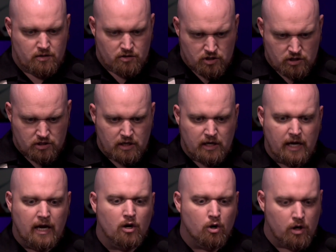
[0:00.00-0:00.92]
just
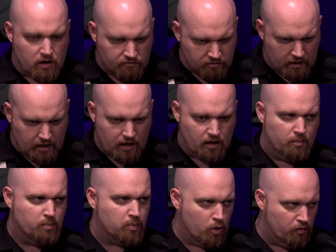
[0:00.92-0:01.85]
iteratively
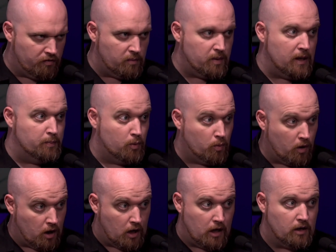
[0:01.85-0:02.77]
proving people
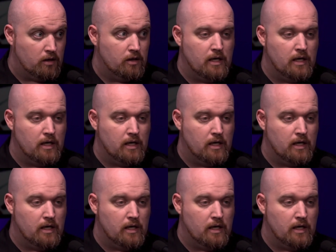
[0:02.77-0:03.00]
wrong.